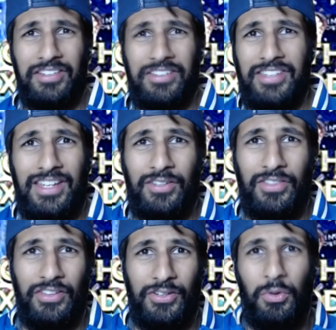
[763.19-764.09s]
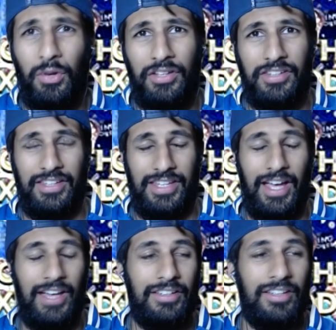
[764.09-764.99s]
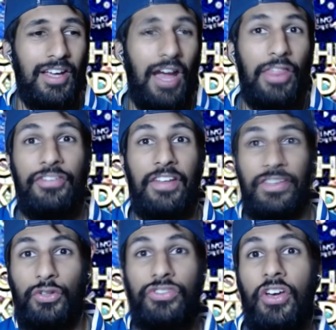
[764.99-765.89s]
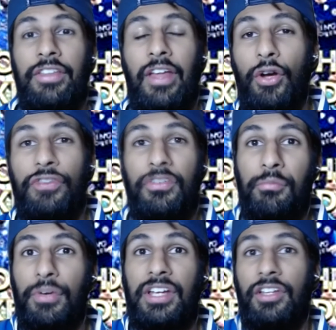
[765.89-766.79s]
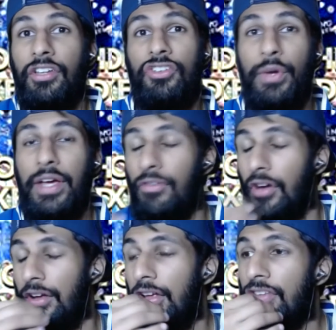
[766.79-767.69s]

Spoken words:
and seeing the quality that you had and the fact that you'll turn that over and bring it in a new era.